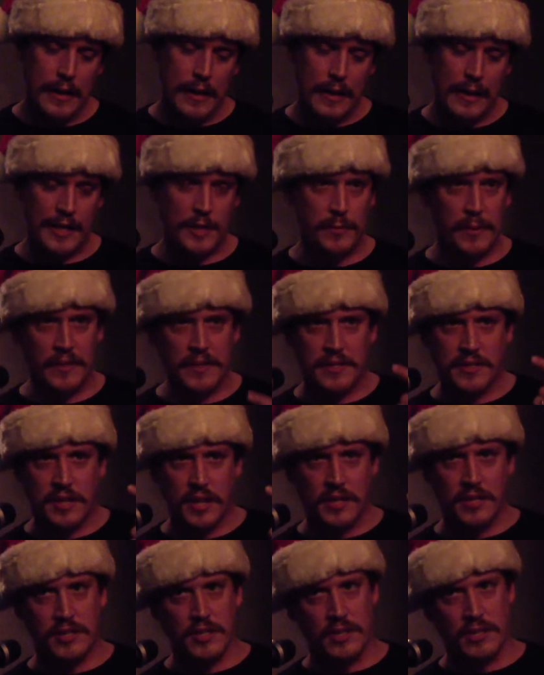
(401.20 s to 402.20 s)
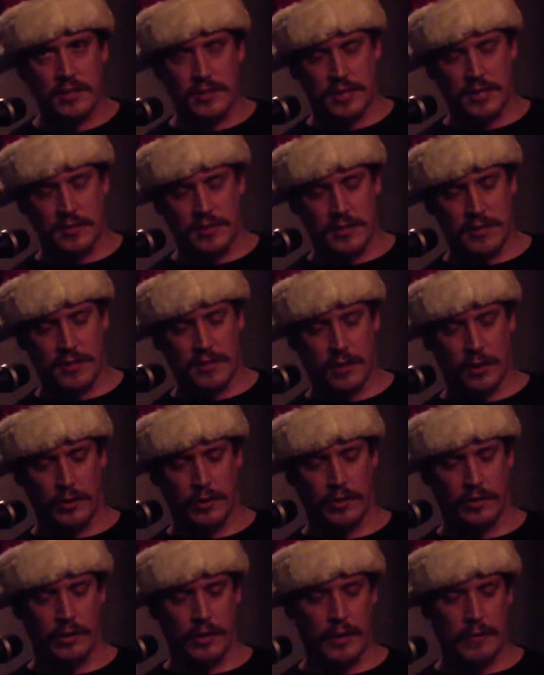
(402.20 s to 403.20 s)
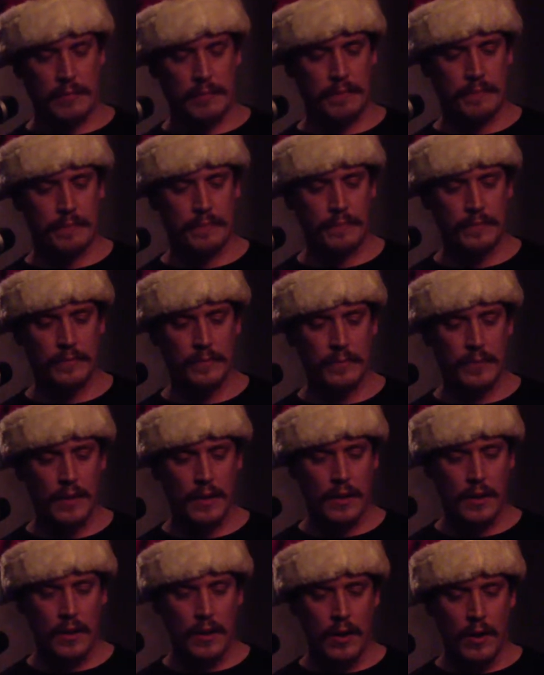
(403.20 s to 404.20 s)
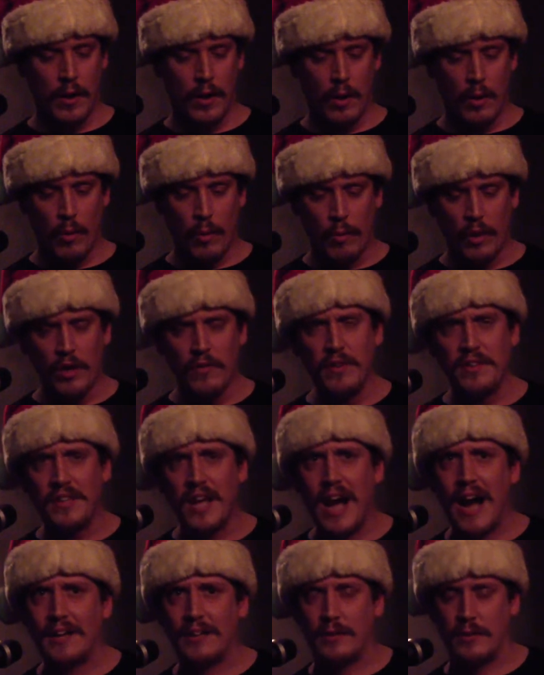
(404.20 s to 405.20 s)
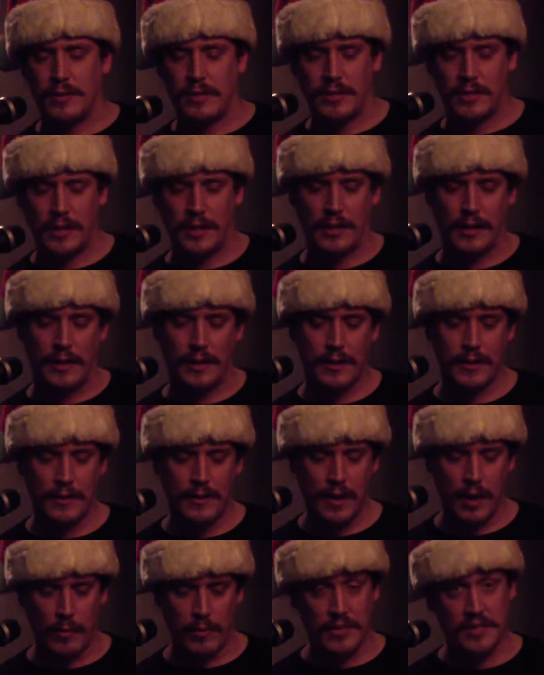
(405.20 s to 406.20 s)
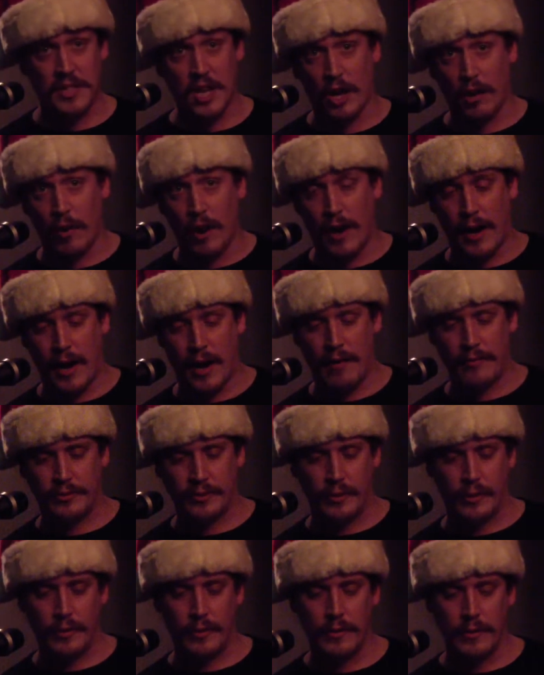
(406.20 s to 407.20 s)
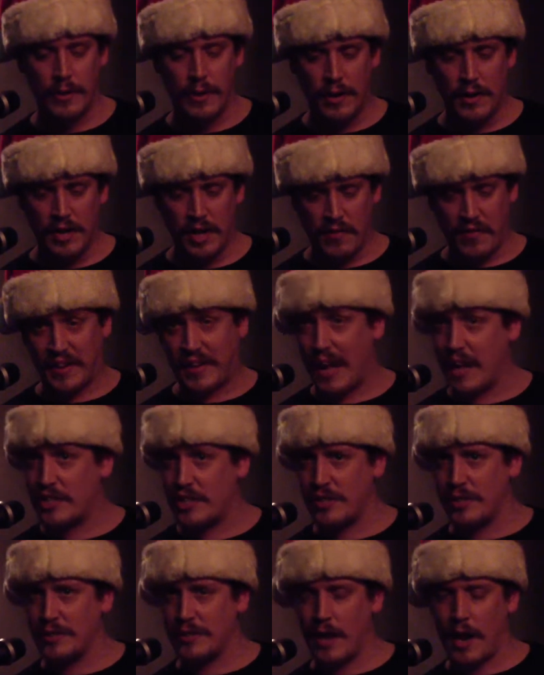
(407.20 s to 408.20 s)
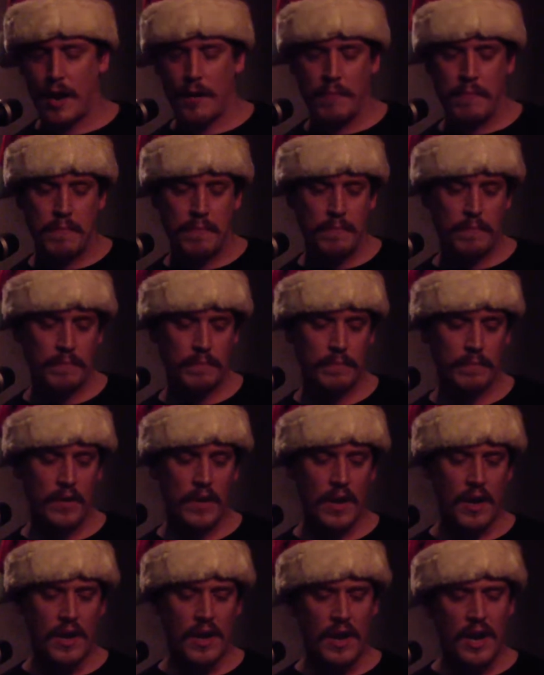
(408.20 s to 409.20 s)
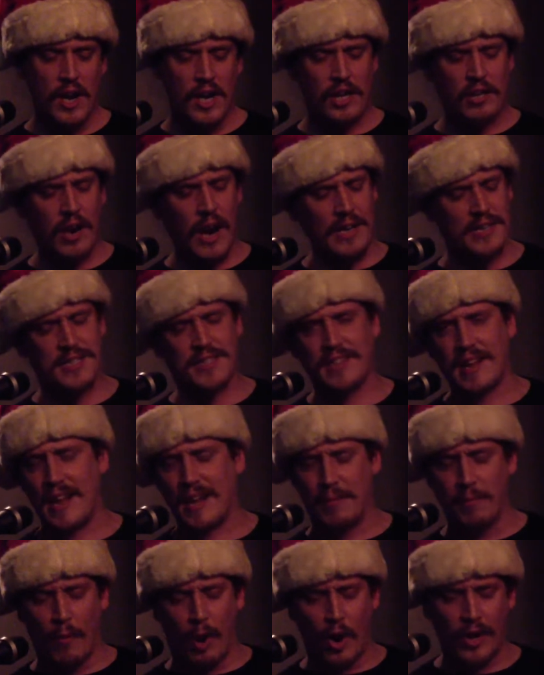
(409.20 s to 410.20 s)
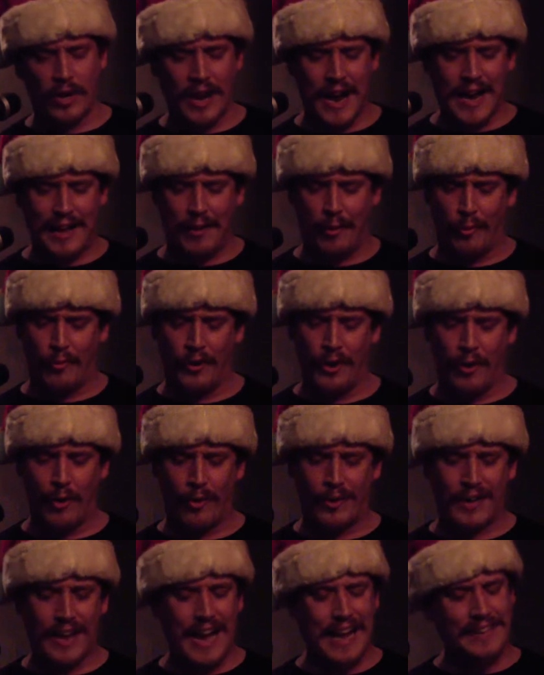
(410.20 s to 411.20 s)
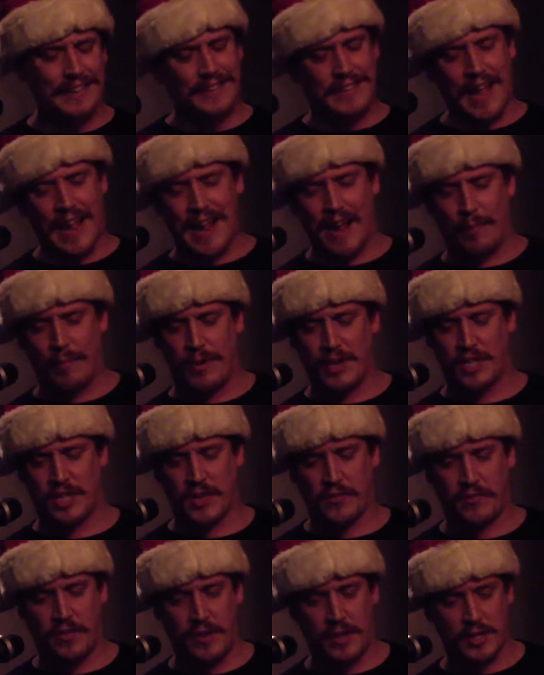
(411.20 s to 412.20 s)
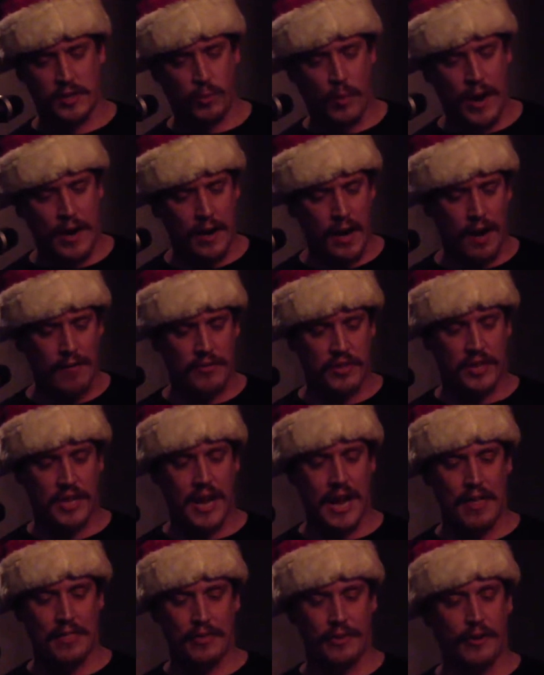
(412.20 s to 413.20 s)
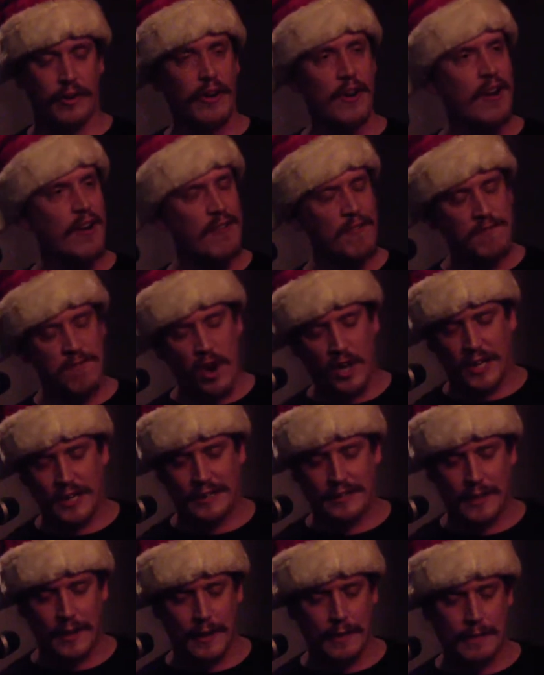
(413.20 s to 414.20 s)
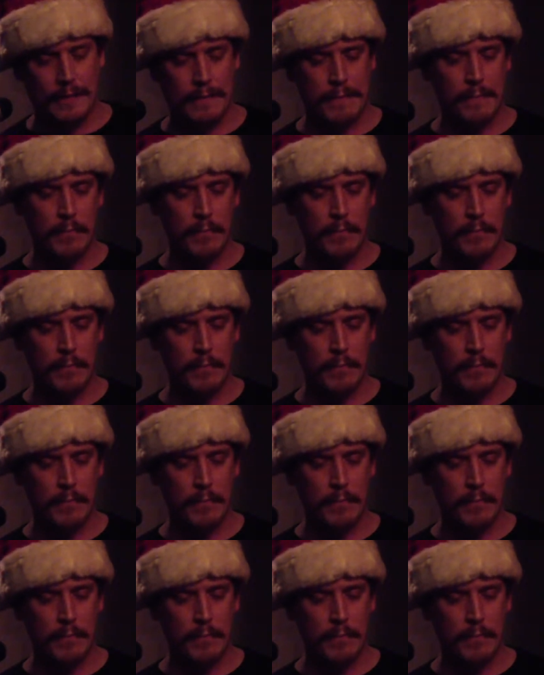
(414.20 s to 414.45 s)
It's been 6 years since his surgery. What do the doctors think? I was there right after. Did they catch it in time? Christ's sake, Mark, I don't know. God damn, he shifted his weight off the catheter. Fucking thing.